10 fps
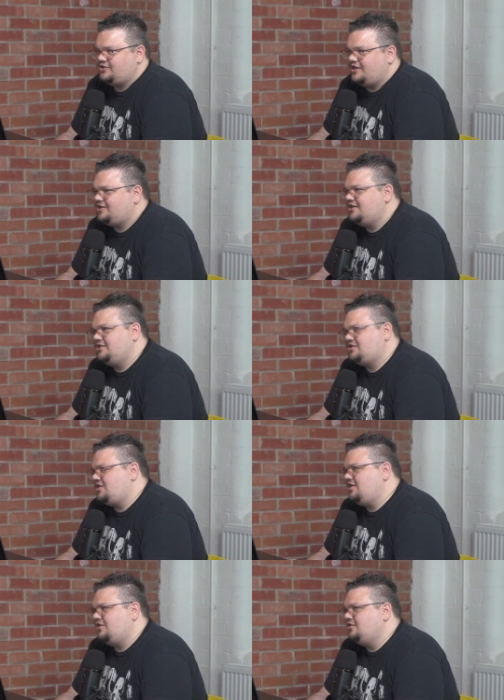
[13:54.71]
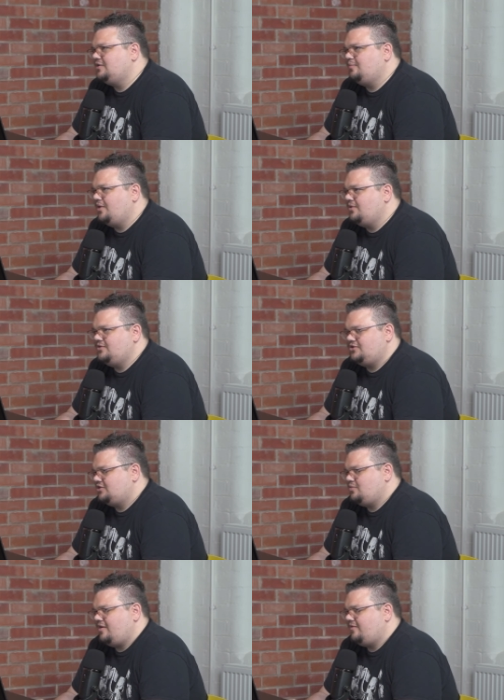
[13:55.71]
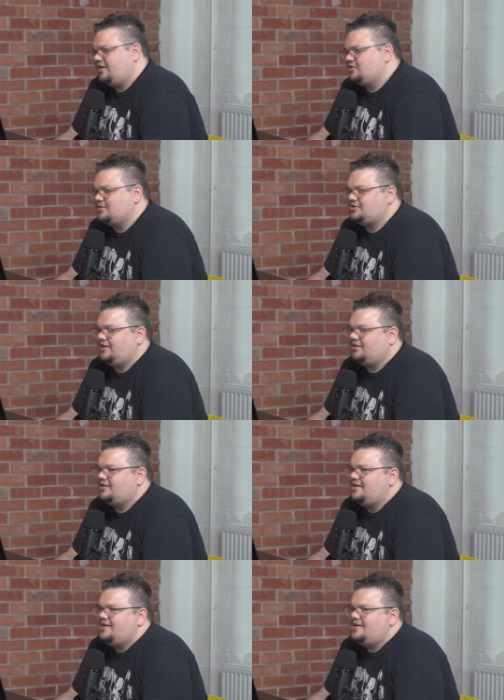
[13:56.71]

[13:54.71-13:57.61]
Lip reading: So I say it's £3,000, just whatever it is we're selling.